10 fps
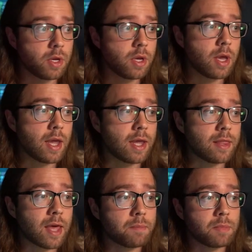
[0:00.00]
And
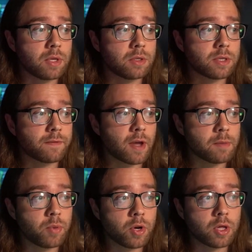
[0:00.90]
that means if I
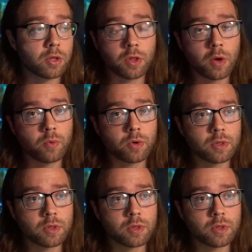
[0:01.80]
put it lower,